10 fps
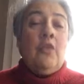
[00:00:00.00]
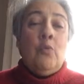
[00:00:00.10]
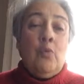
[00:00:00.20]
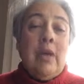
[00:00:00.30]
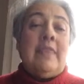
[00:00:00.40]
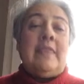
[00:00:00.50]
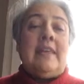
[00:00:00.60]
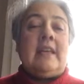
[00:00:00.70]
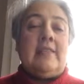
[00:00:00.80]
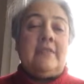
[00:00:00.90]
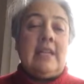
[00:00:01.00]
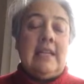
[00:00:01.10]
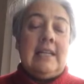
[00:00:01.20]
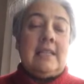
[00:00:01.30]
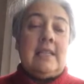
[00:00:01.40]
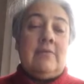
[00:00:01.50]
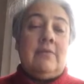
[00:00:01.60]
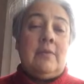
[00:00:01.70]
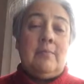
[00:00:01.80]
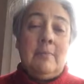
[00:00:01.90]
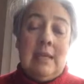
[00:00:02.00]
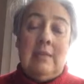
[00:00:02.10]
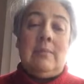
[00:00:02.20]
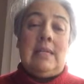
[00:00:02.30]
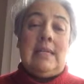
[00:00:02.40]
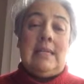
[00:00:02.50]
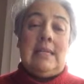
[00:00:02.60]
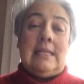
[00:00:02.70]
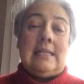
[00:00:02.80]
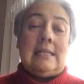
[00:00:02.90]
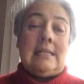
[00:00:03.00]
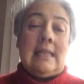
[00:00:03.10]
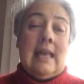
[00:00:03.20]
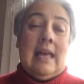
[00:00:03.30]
The one thing I've collected for many, many years,